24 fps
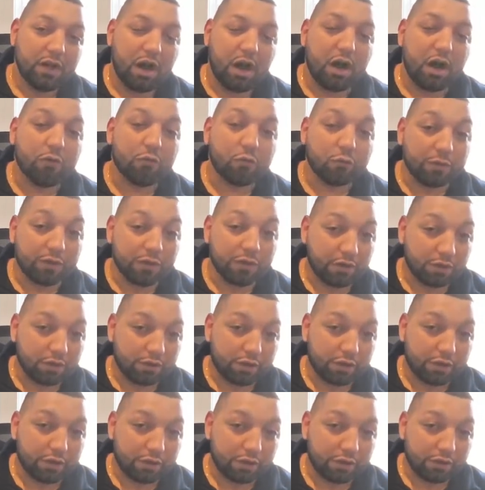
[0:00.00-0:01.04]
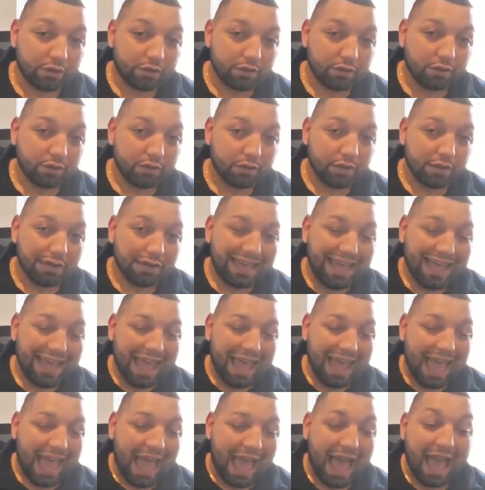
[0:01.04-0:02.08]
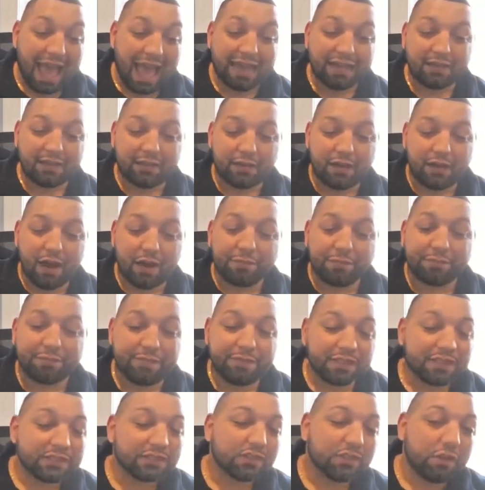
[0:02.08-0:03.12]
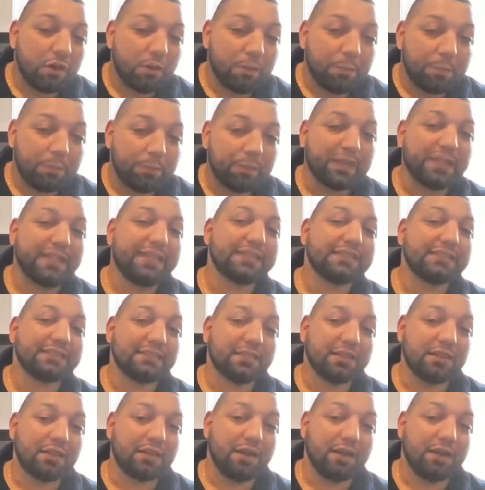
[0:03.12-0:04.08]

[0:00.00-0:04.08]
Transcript: a realtor had a physical piece